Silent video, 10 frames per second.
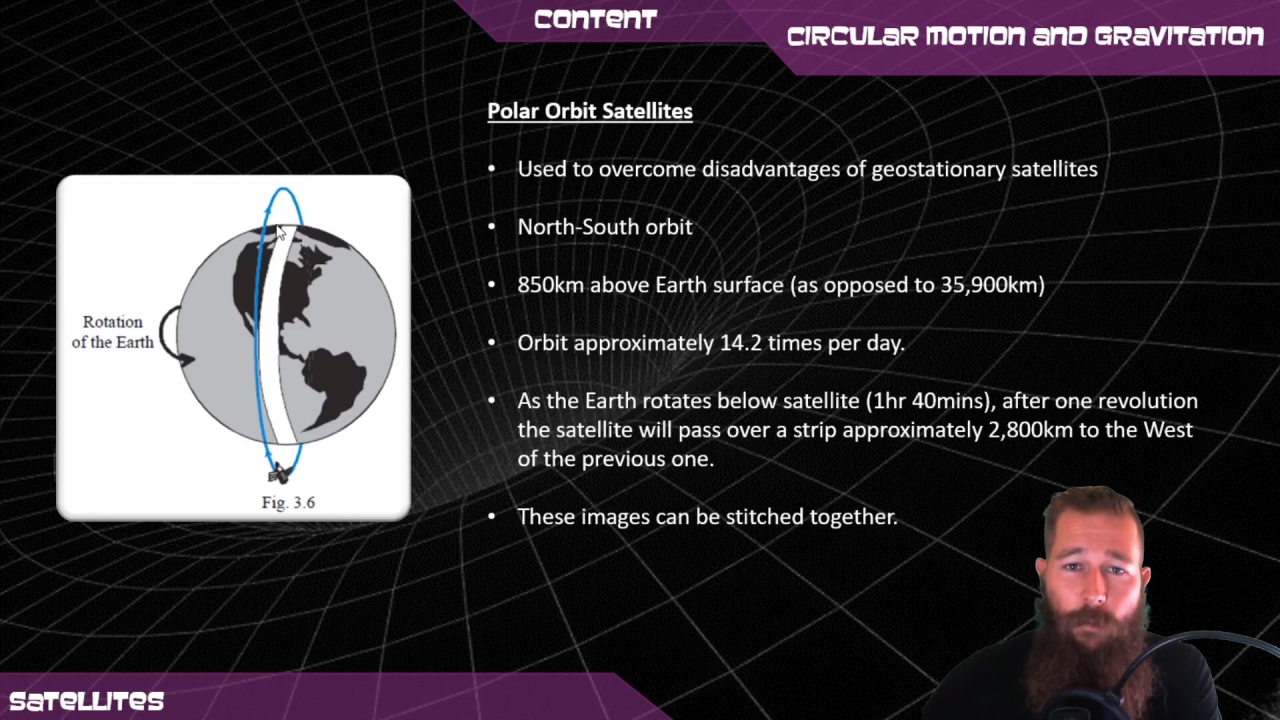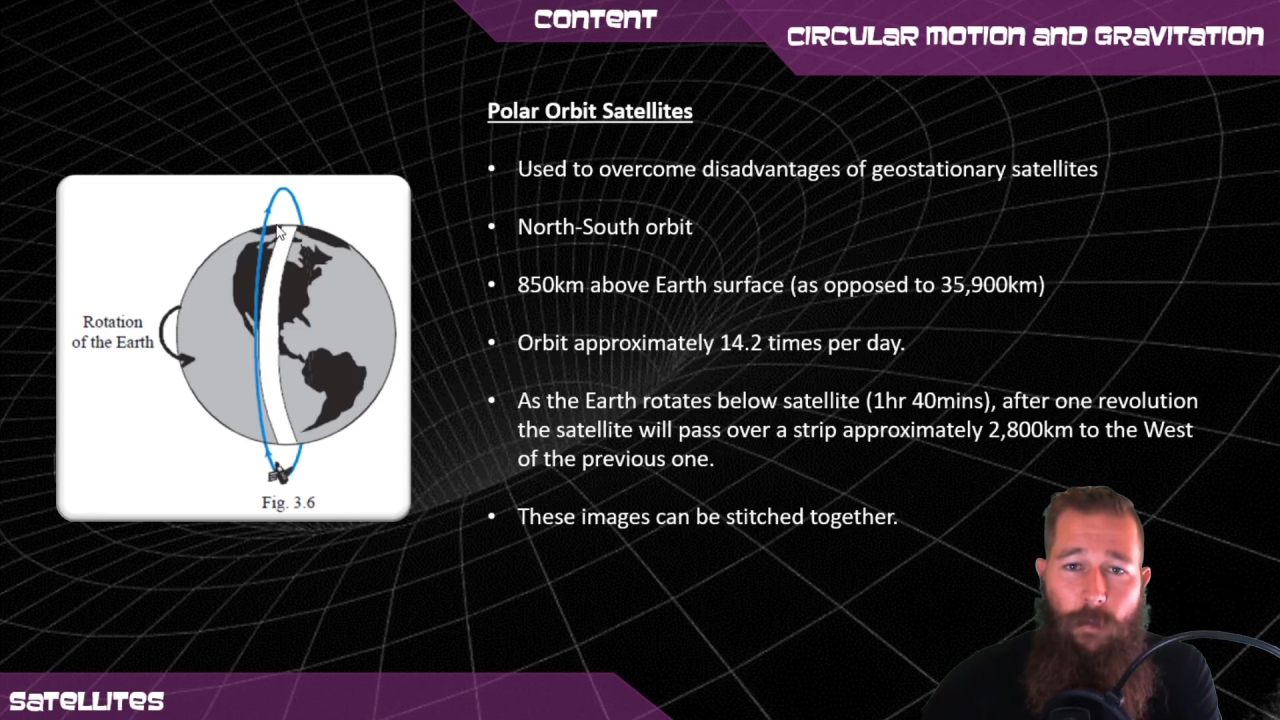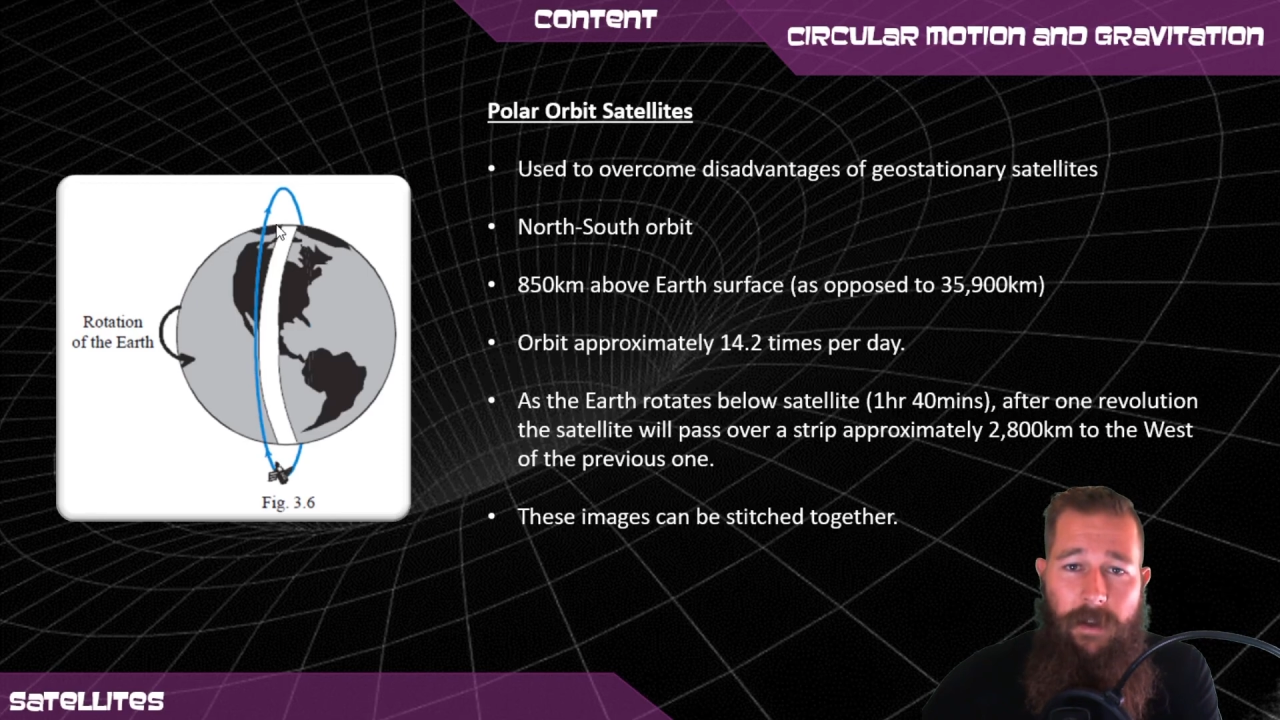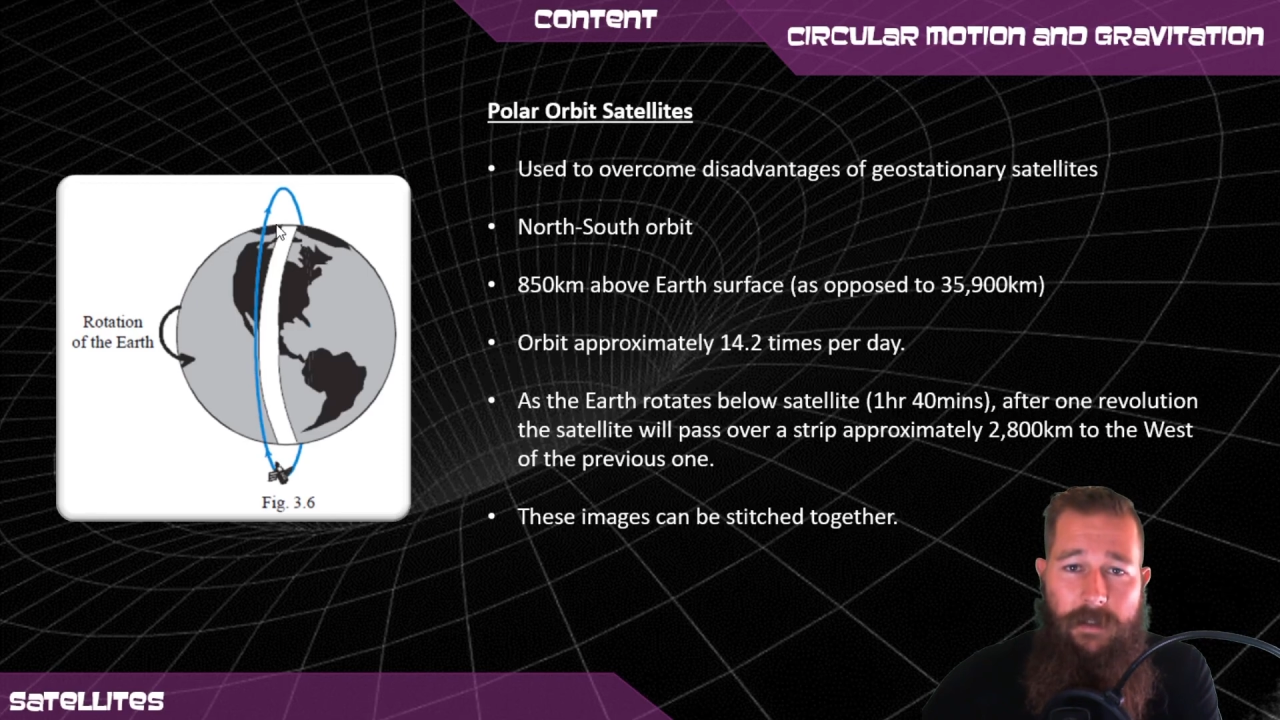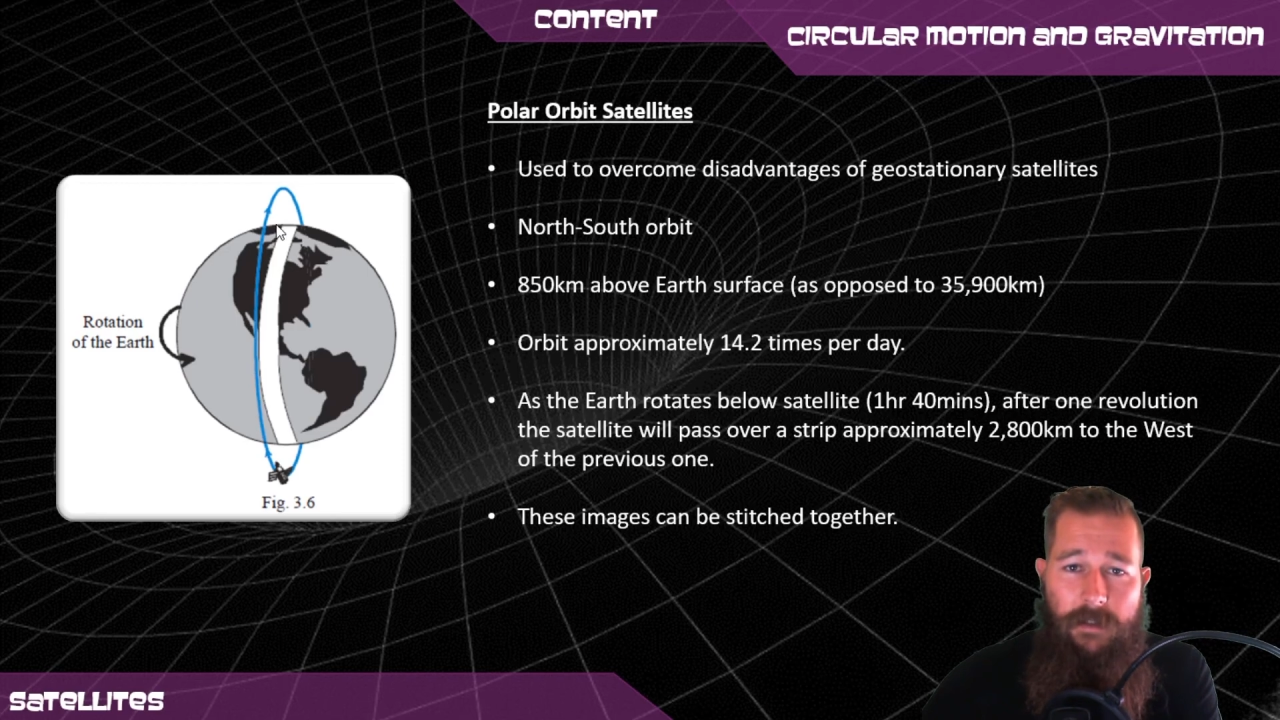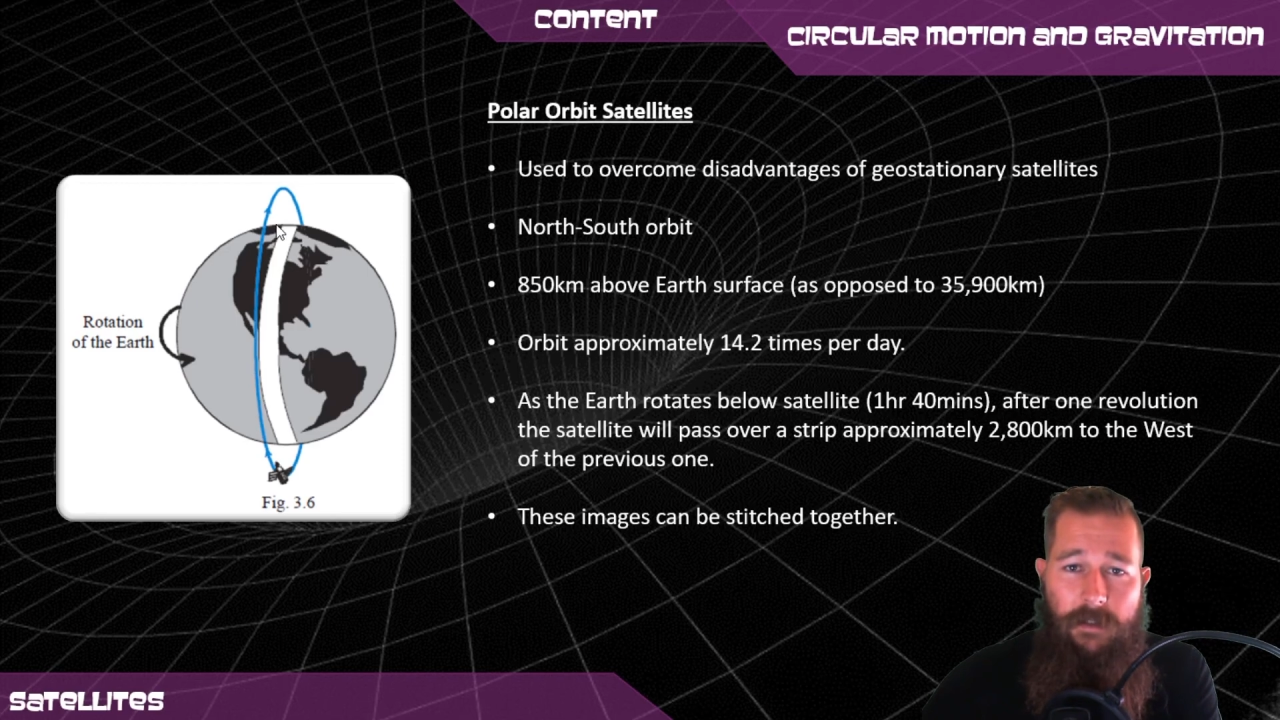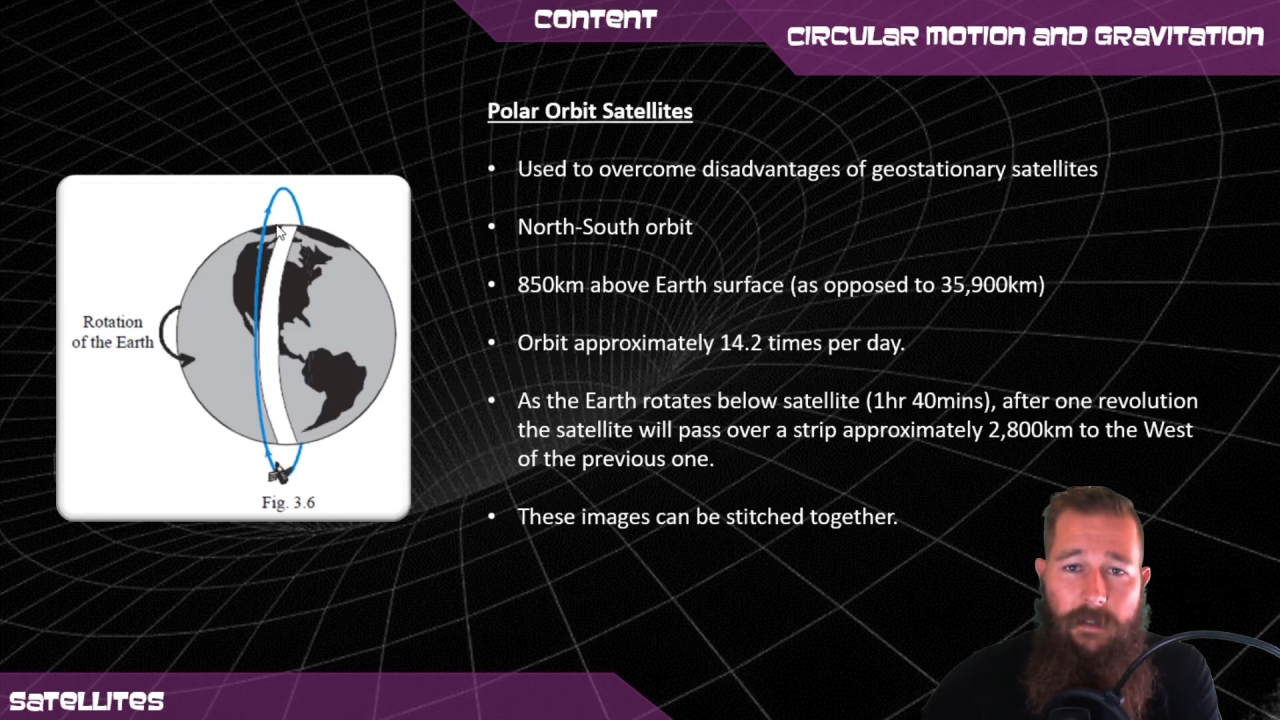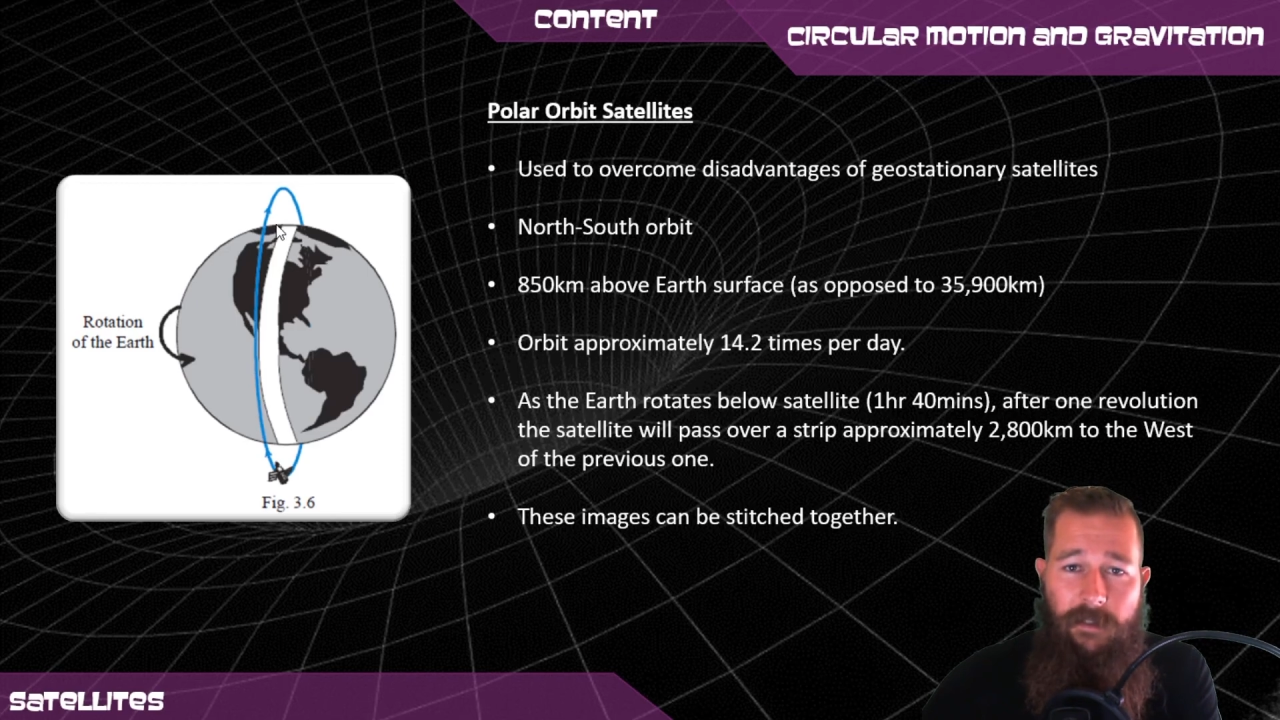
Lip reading: west